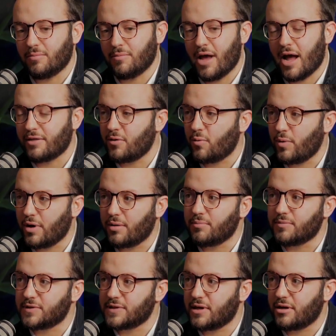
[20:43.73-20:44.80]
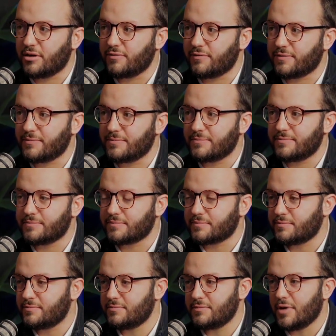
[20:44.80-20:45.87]
whims of
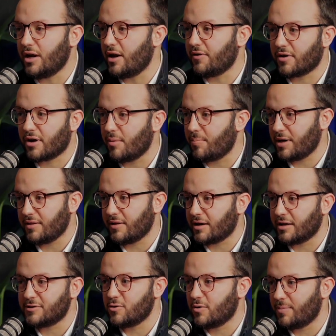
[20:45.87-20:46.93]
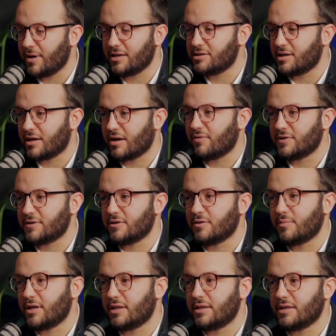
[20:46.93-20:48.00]
another company that cuts you a paycheck every single
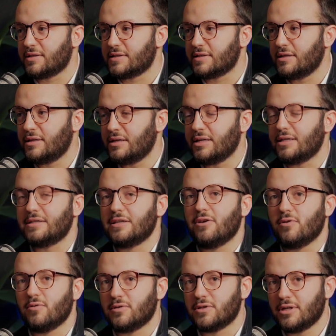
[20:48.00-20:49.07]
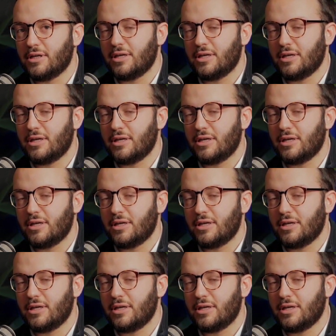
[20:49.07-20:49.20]
month is huge.